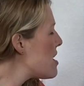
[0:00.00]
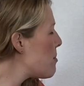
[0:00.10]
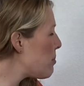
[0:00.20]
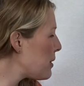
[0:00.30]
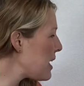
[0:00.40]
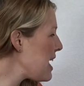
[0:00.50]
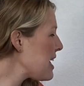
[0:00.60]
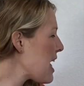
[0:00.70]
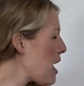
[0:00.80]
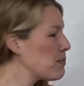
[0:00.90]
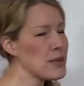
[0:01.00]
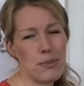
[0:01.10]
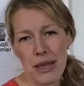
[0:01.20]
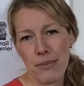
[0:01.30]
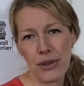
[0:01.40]
Blank helps
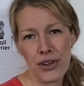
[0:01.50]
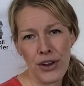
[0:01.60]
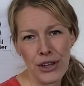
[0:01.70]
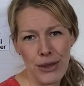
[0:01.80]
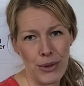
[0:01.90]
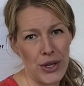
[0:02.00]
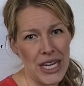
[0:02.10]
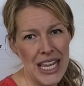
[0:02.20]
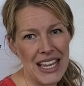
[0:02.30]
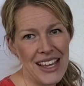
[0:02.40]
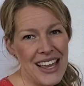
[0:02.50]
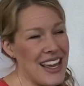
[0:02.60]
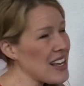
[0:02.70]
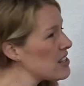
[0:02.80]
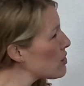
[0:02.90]
people in our community.
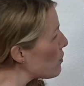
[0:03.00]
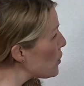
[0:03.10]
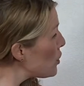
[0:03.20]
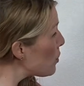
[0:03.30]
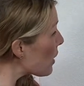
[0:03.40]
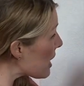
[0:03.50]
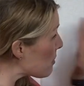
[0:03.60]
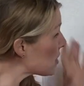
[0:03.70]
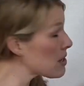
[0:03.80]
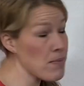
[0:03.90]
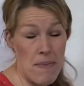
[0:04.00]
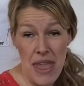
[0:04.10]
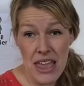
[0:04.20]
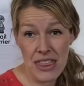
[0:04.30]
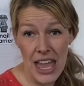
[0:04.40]
So if you're able to
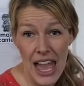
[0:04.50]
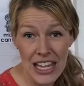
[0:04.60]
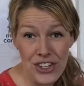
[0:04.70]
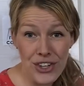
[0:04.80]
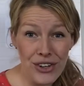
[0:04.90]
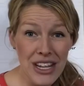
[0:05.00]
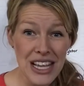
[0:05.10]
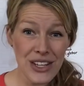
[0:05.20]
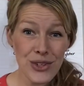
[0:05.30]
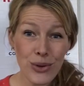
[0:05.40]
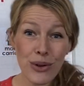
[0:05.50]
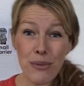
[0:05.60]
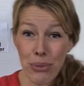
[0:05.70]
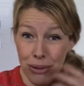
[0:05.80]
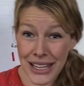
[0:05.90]
make that and turn it into a
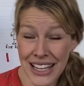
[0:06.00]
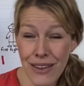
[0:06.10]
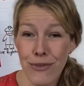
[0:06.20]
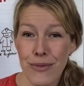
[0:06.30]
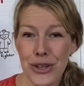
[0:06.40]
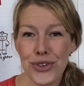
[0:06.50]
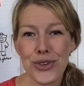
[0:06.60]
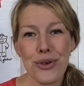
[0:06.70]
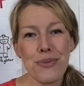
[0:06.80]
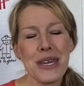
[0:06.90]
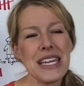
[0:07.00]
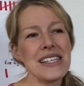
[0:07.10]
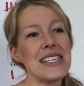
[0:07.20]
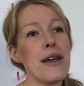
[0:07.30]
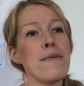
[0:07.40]
complete informational
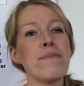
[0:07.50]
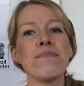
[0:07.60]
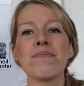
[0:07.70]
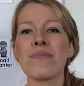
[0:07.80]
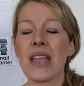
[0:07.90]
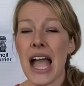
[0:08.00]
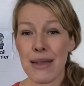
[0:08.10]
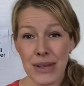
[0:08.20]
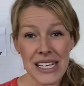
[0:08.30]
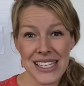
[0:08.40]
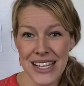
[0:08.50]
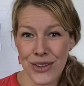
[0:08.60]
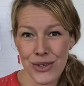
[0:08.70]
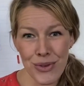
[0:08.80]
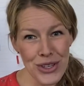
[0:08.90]
piece, I'm gonna see
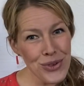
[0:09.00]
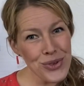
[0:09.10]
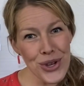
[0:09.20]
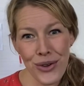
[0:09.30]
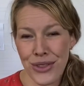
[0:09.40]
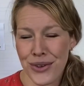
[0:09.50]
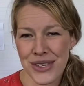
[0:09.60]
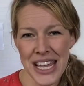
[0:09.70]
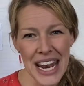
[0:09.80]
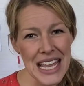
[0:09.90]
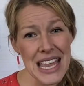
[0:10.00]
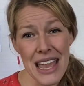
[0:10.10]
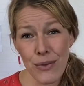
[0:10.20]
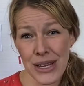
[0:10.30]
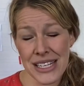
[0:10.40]
those when you turn those in. I
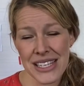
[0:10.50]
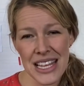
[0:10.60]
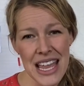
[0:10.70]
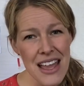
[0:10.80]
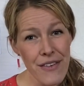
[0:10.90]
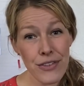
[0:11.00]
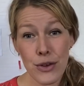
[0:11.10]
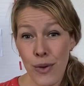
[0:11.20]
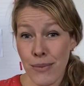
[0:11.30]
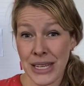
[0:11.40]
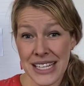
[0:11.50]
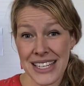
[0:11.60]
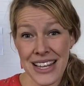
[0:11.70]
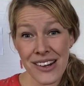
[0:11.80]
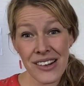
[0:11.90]
can't wait to see it. If you want me to
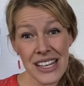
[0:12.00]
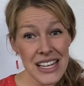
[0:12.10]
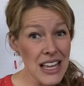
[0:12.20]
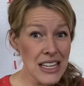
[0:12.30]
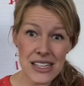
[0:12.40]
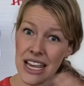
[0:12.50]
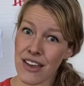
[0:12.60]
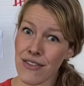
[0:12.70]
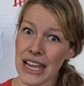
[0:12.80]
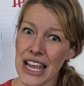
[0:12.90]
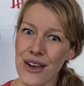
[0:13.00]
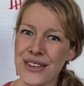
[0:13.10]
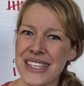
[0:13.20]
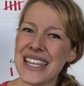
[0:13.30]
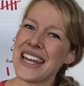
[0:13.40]
see it early, take a video,
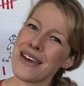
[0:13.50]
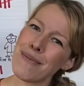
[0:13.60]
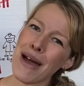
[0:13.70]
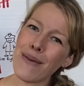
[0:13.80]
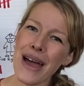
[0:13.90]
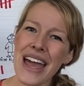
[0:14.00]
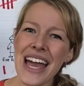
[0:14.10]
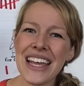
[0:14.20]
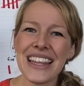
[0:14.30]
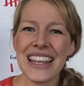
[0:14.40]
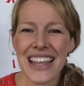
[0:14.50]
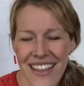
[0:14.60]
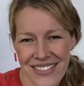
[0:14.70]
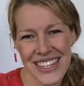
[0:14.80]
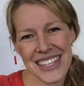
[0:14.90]
send it my way. I'd
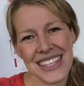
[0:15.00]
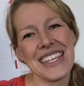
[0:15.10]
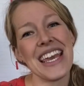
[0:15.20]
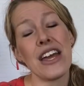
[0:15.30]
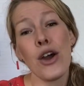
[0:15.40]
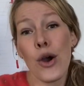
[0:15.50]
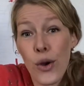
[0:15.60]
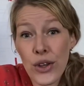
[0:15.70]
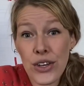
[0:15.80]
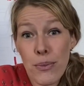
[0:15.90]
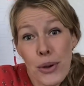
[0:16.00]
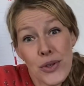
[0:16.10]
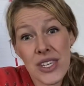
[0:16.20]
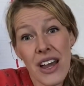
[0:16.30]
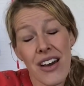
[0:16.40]
love to see it. Or you can
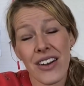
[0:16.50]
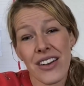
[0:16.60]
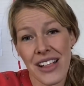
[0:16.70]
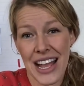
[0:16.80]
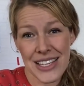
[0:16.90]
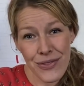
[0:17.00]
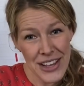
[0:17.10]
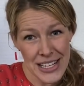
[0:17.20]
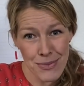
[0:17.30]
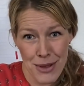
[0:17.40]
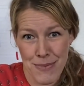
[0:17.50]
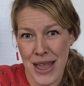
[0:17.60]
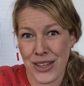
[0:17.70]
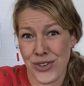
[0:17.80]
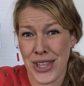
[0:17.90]
post it on our class Facebook
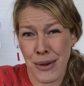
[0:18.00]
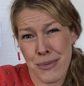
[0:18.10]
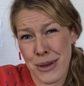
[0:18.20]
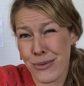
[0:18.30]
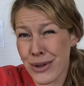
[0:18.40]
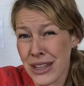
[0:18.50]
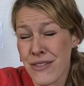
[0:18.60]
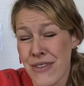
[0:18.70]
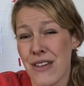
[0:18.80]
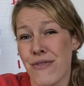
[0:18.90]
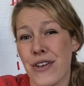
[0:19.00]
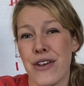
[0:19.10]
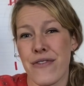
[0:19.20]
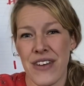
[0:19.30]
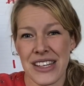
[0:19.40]
page. That would be really fun for
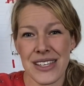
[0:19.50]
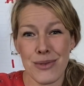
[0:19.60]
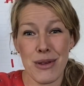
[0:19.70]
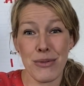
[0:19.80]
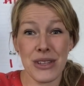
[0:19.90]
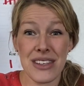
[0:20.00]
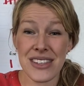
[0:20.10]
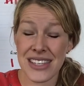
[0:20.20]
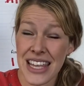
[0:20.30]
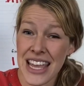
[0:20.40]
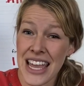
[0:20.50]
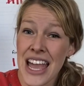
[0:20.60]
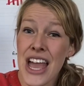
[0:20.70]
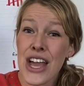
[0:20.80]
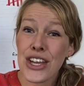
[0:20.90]
your friends to be able to see
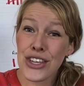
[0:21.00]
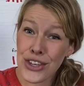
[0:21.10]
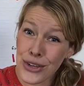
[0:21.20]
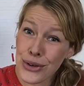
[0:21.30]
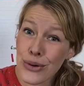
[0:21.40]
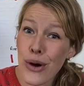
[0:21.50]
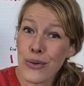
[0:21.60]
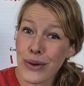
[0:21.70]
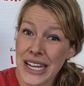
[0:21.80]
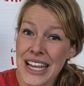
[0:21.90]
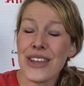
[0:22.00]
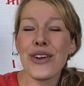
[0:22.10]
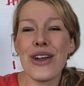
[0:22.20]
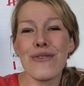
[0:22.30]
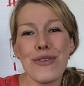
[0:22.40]
you reading
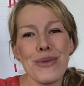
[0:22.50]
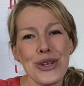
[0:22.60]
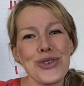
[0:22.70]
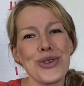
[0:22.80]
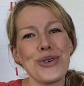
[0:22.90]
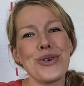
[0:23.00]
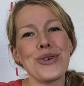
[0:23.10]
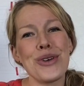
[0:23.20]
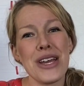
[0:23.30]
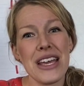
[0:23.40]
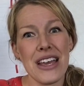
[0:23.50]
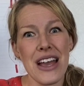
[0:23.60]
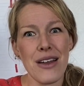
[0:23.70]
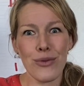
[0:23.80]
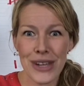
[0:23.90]
your informational
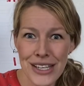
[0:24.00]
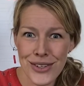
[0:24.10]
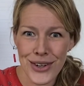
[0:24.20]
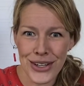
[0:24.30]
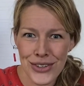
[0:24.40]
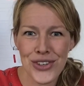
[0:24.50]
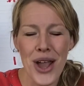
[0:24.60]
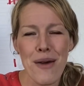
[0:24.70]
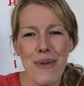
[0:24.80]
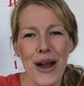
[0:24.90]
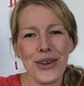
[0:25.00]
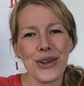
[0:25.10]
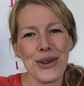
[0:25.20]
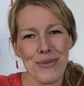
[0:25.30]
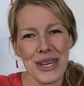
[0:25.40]
research about your
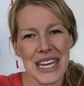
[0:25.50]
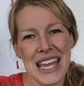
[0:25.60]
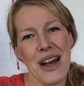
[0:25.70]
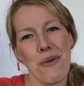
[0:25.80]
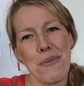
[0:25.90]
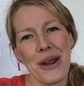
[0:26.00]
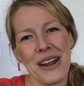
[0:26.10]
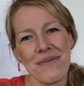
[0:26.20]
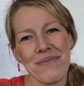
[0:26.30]
community helper.